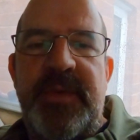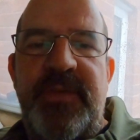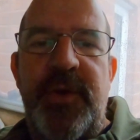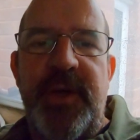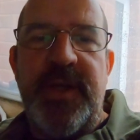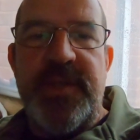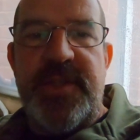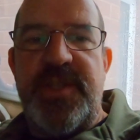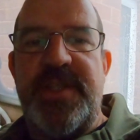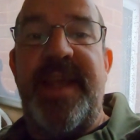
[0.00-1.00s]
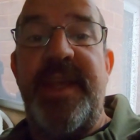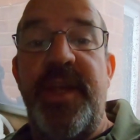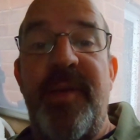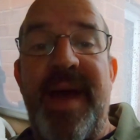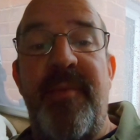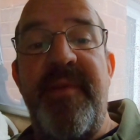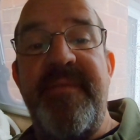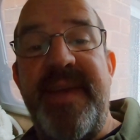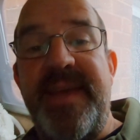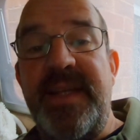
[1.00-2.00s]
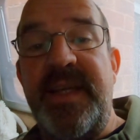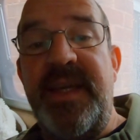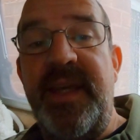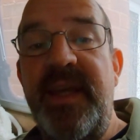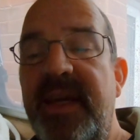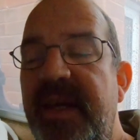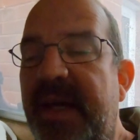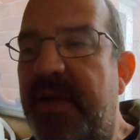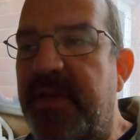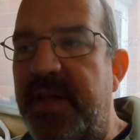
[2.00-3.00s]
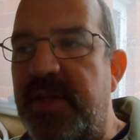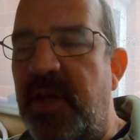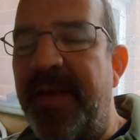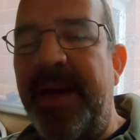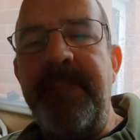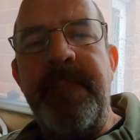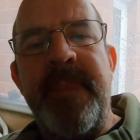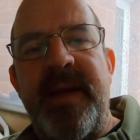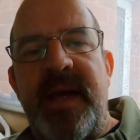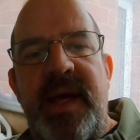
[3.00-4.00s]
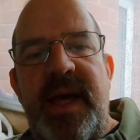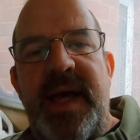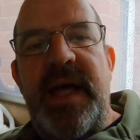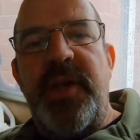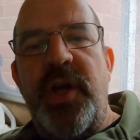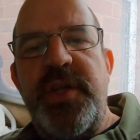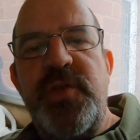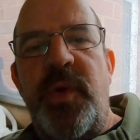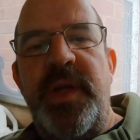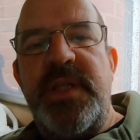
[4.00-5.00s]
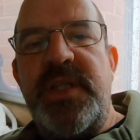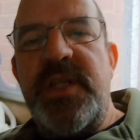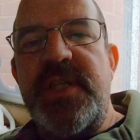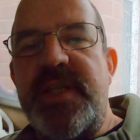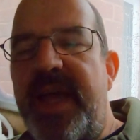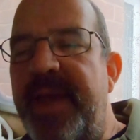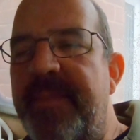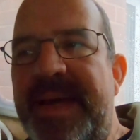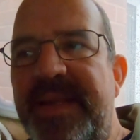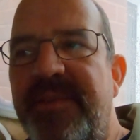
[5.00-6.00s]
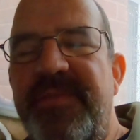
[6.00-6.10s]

with you guys and just let you know how we're feeling and things like that. And I just wanted to just say about the